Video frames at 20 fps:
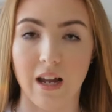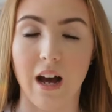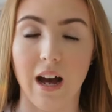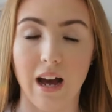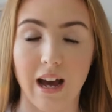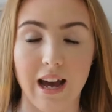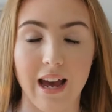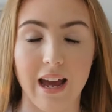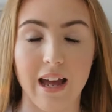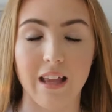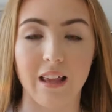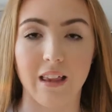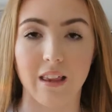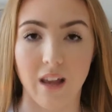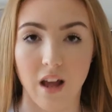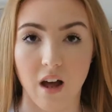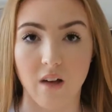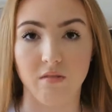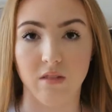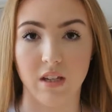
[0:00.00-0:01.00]
I
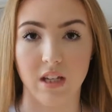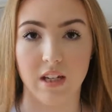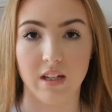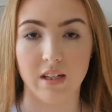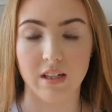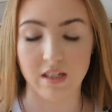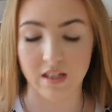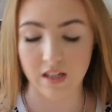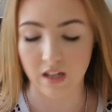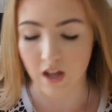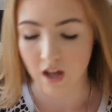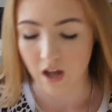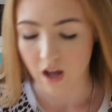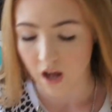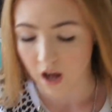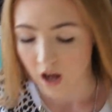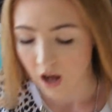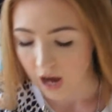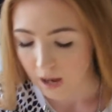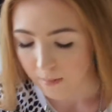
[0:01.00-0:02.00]
love this.
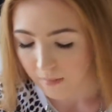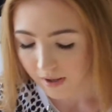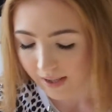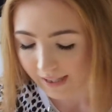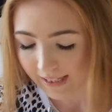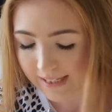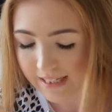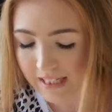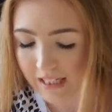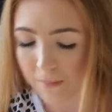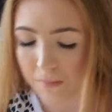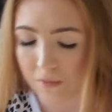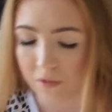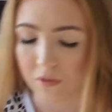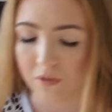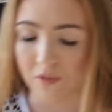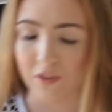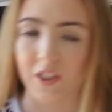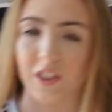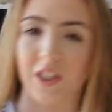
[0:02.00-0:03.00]
I'm not like a
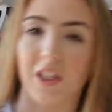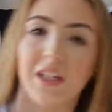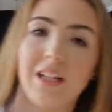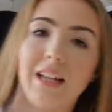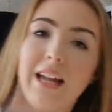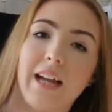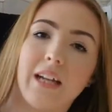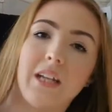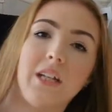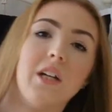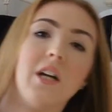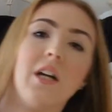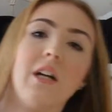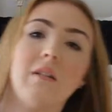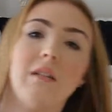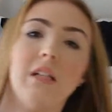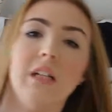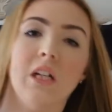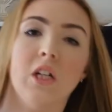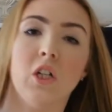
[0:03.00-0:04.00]
typical, you know, like, you
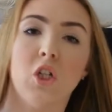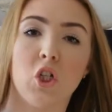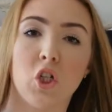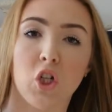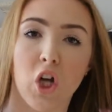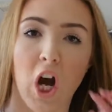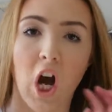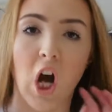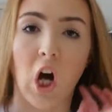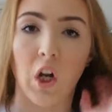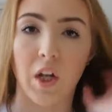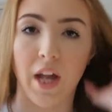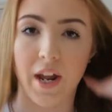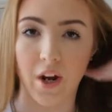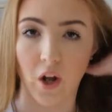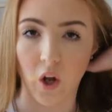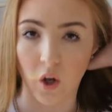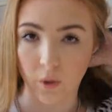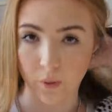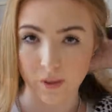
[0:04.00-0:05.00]
know, child
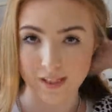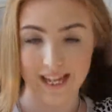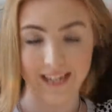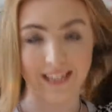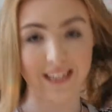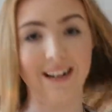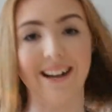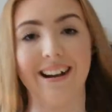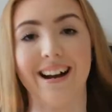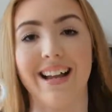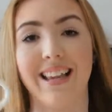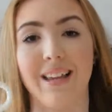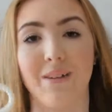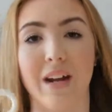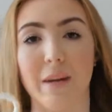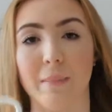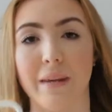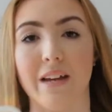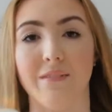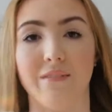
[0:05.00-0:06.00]
adult who was like, oh, I
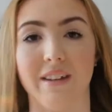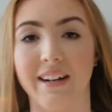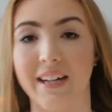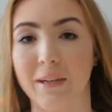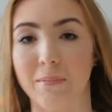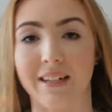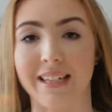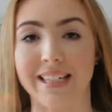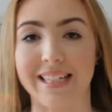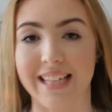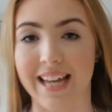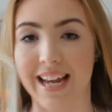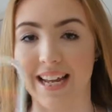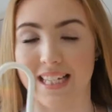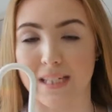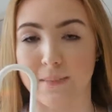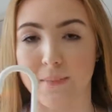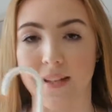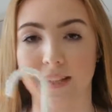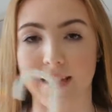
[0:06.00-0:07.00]
want to be a fairy
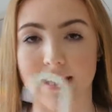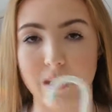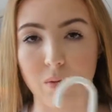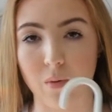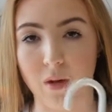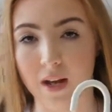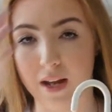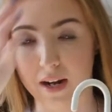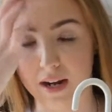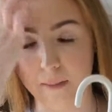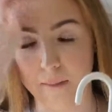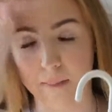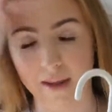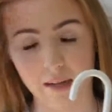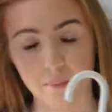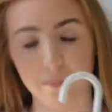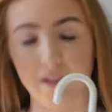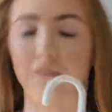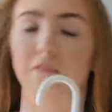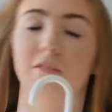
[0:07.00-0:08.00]
princess, but this one
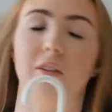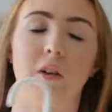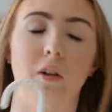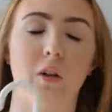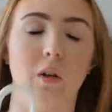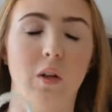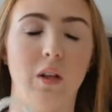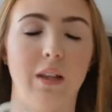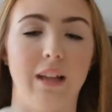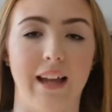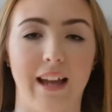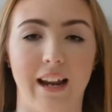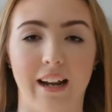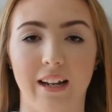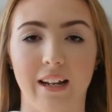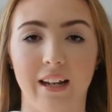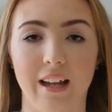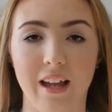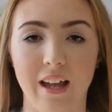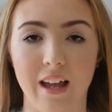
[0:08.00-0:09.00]
made me feel
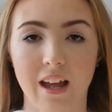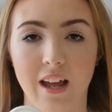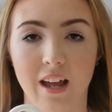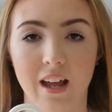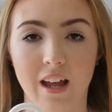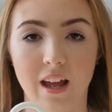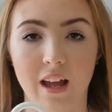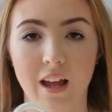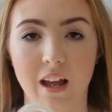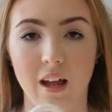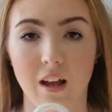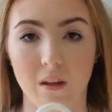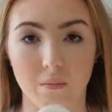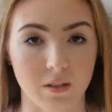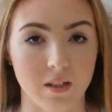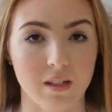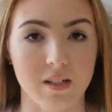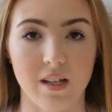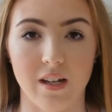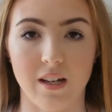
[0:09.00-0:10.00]
like a
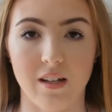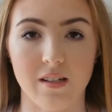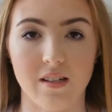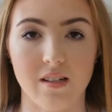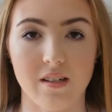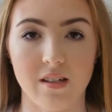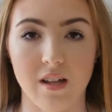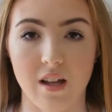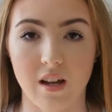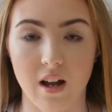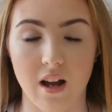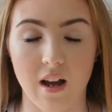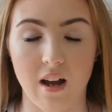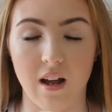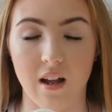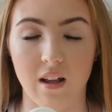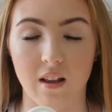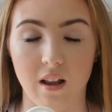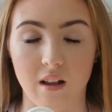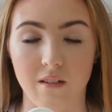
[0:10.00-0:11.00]
princess. And
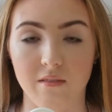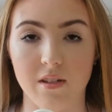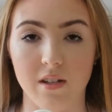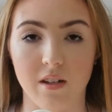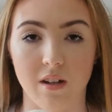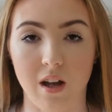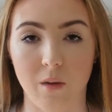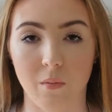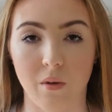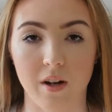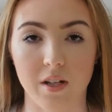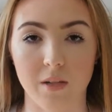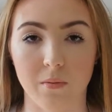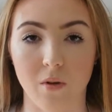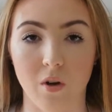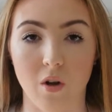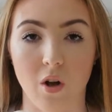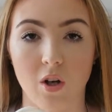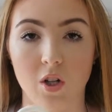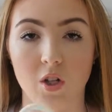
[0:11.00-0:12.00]
I loved it. I wanted to
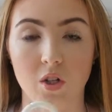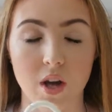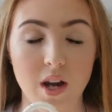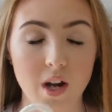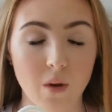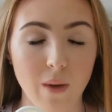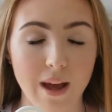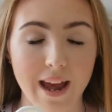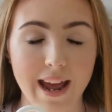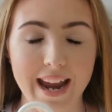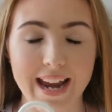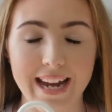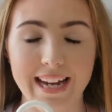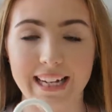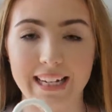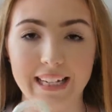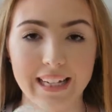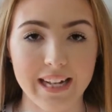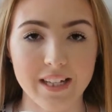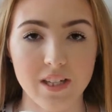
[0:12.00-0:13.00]
put it on straight
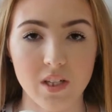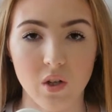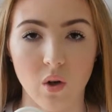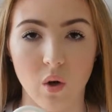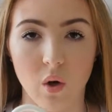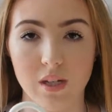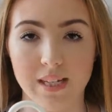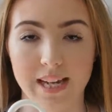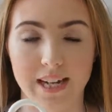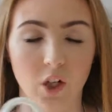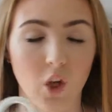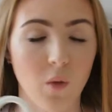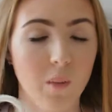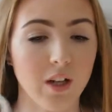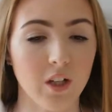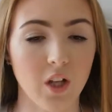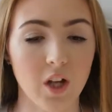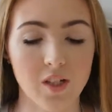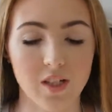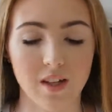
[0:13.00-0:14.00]
away in that store, take all
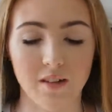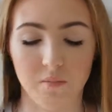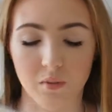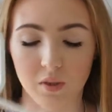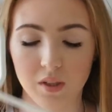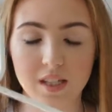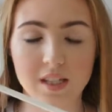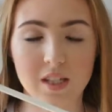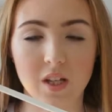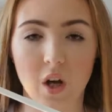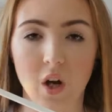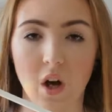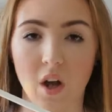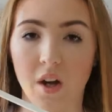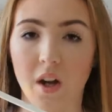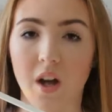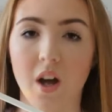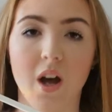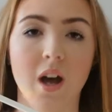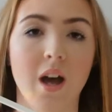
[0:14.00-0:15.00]
my clothes off, put this
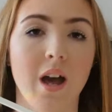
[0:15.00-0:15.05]
on,